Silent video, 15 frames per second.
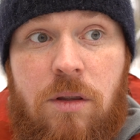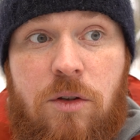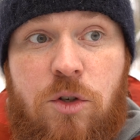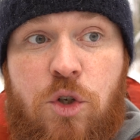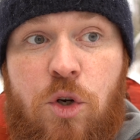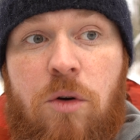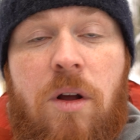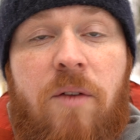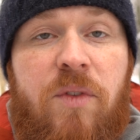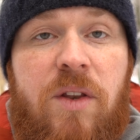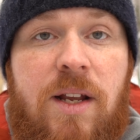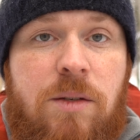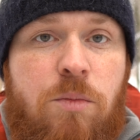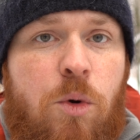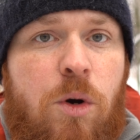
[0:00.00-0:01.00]
sure enough, the
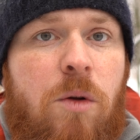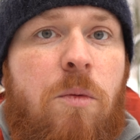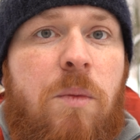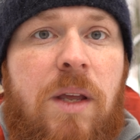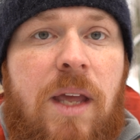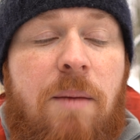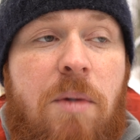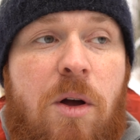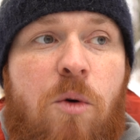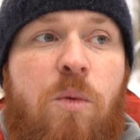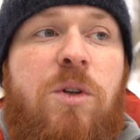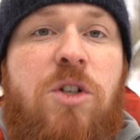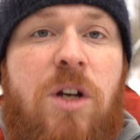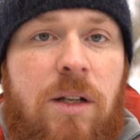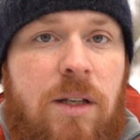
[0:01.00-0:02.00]
next morning when we came out, we
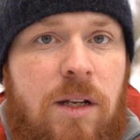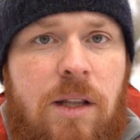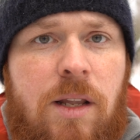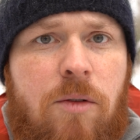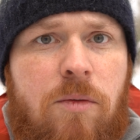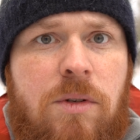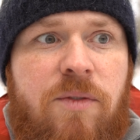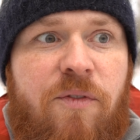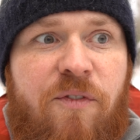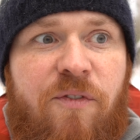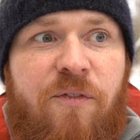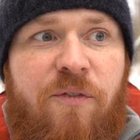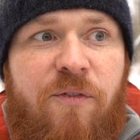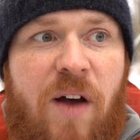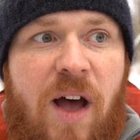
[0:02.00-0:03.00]
checked it, and there was
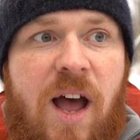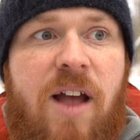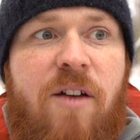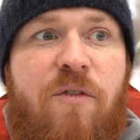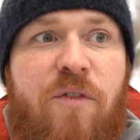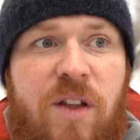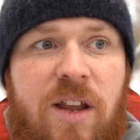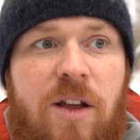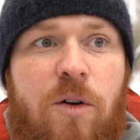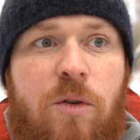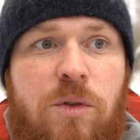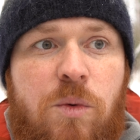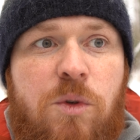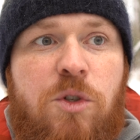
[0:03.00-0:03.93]
5 videos